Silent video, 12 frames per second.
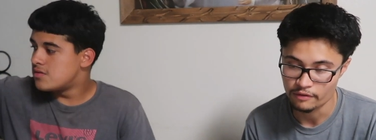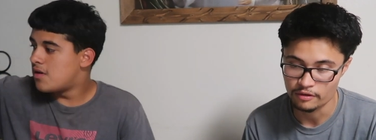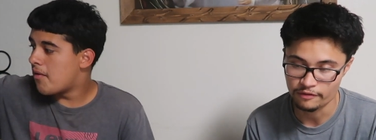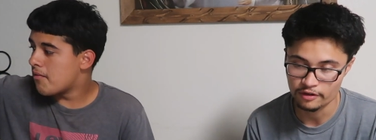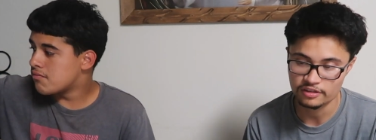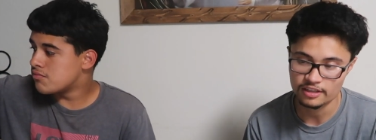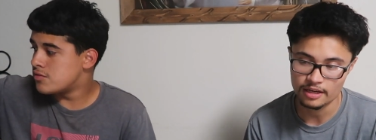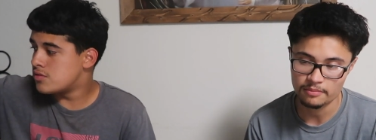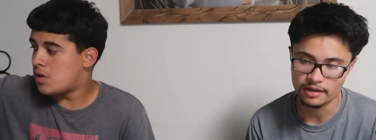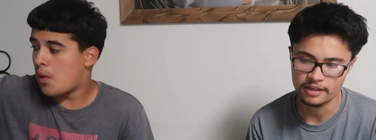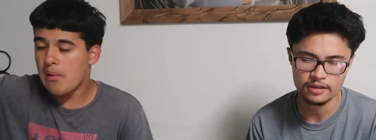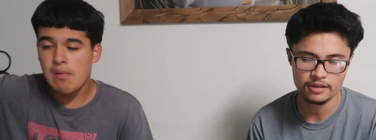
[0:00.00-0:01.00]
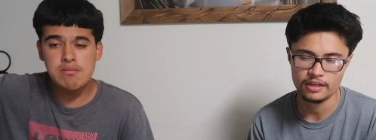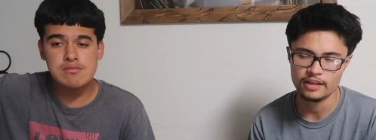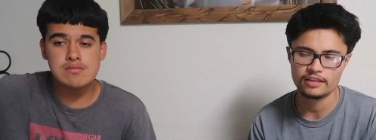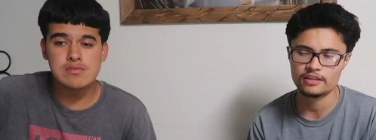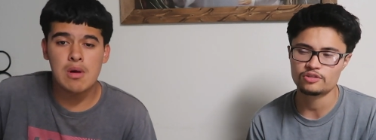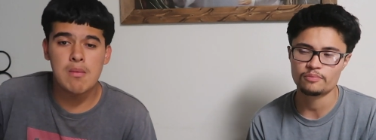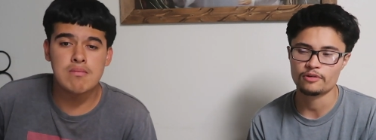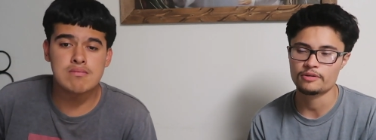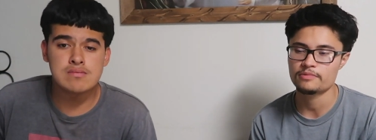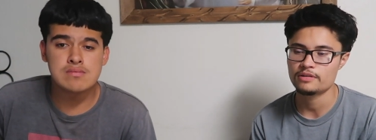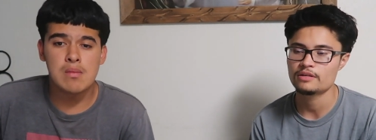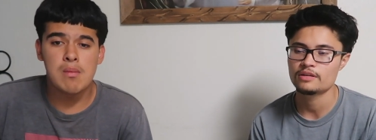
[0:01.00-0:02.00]
Speaker 1: for the first time, like he, he didn't disappoint
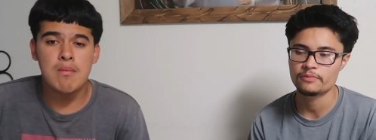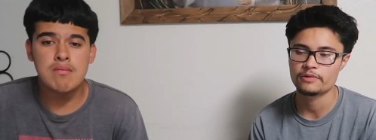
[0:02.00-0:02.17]
me. He